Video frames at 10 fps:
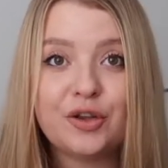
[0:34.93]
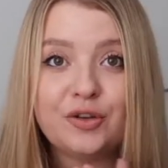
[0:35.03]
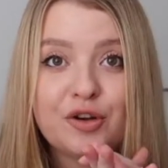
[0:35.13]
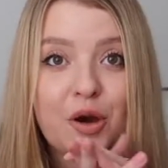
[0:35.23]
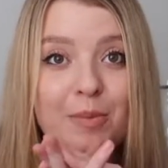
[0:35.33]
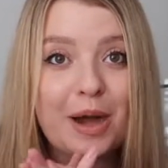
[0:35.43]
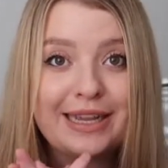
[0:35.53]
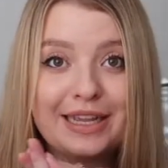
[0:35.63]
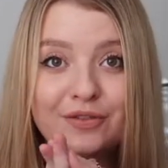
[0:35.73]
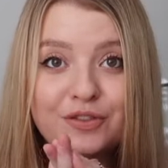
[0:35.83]
who you know I'm
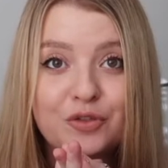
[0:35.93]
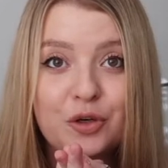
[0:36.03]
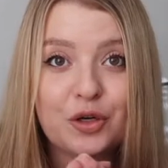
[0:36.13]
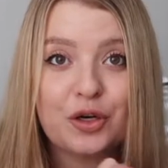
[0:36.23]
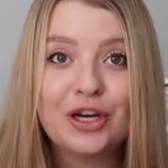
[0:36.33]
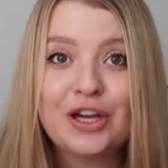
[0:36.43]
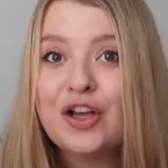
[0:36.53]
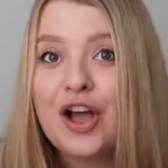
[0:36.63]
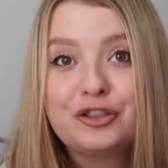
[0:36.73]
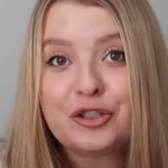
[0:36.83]
buying gifts for,
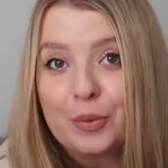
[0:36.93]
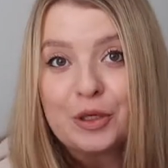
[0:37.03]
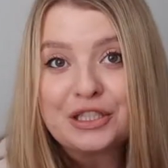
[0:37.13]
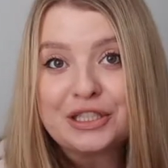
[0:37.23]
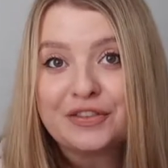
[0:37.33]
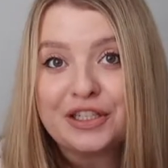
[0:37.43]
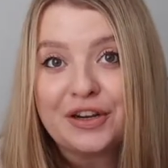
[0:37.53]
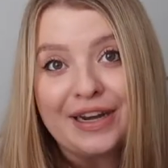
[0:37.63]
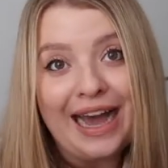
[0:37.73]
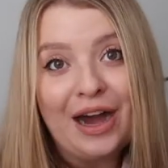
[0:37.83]
stop watching this
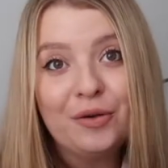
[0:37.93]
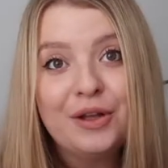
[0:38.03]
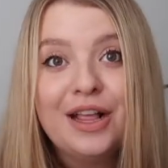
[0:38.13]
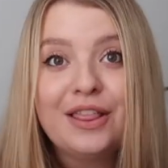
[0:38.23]
video now.